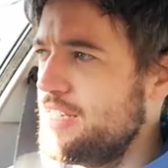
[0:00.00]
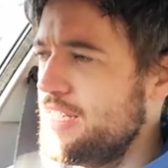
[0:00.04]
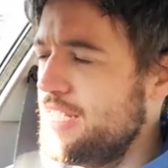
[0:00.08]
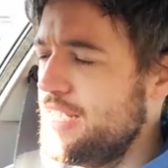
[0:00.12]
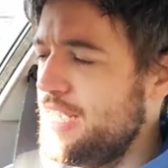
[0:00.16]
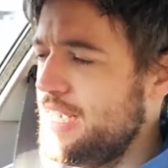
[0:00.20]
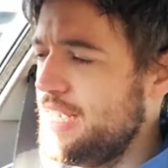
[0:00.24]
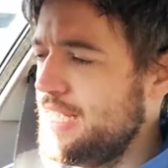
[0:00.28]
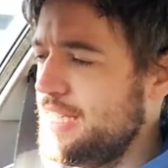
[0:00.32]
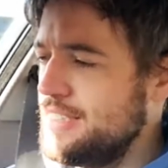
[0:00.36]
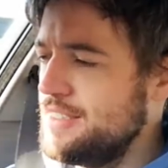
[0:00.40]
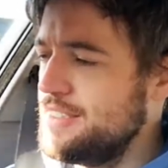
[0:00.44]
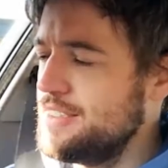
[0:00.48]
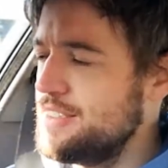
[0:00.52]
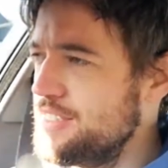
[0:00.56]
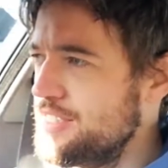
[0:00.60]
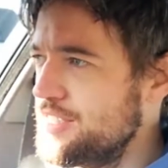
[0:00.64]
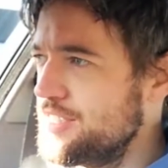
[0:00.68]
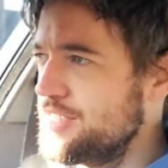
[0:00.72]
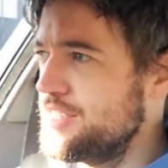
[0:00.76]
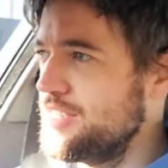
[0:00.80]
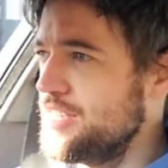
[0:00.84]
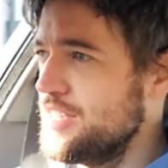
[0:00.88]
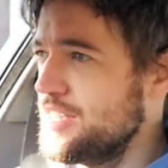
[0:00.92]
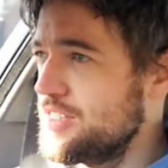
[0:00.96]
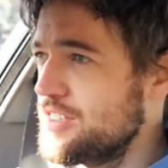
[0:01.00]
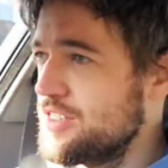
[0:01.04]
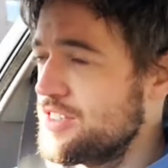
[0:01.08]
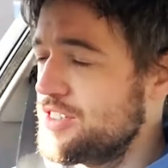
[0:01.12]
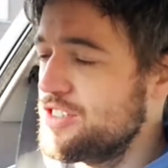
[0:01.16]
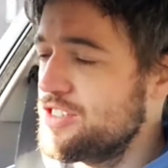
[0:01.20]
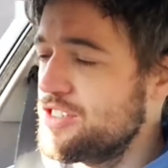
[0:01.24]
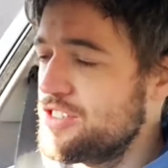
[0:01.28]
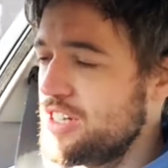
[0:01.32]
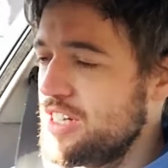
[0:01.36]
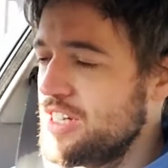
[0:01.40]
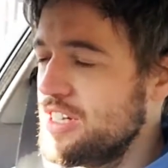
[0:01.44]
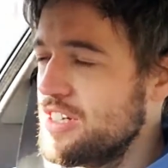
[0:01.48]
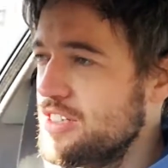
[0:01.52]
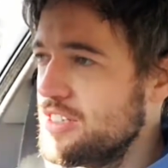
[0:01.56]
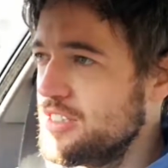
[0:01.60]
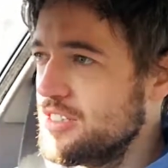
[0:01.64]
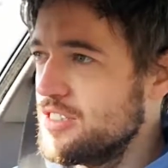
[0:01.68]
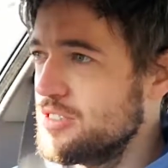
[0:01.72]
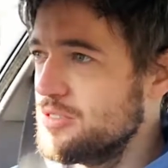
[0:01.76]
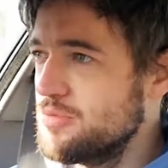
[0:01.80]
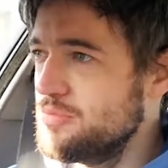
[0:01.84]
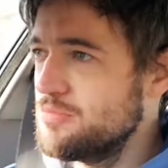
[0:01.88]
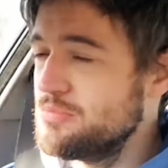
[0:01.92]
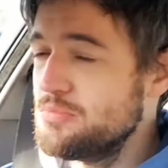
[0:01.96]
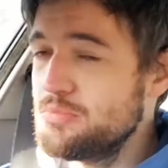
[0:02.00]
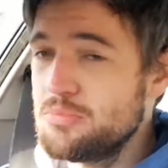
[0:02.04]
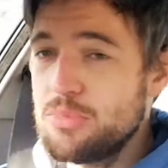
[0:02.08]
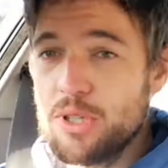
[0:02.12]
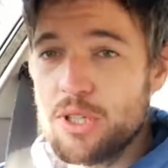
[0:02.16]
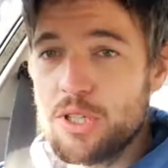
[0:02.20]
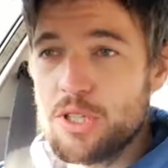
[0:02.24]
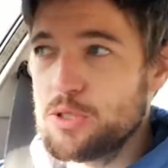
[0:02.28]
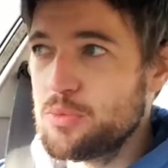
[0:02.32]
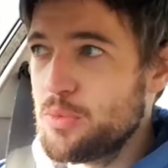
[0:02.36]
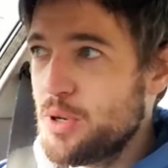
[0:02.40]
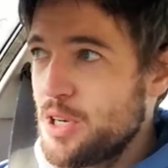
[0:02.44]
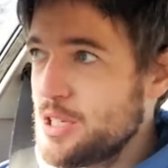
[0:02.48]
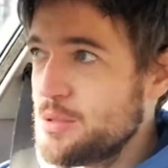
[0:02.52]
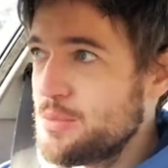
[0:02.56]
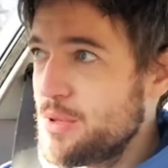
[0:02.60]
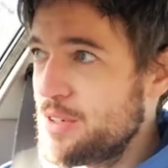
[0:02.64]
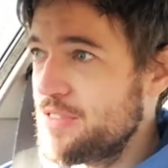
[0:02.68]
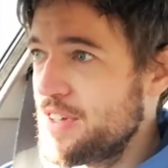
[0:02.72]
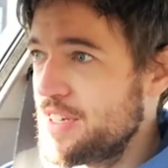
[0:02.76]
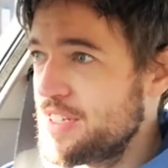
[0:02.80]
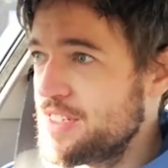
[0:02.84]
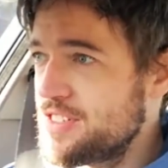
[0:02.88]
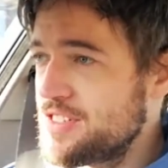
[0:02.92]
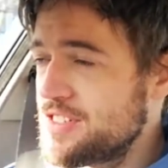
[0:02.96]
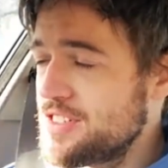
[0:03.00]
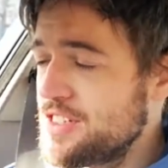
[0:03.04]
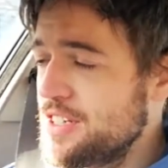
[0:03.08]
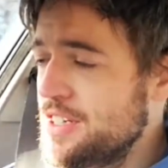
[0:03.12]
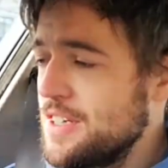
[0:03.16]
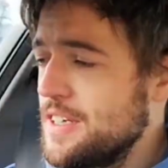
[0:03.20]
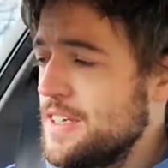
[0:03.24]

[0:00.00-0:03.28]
and it's still putting a smile on my face.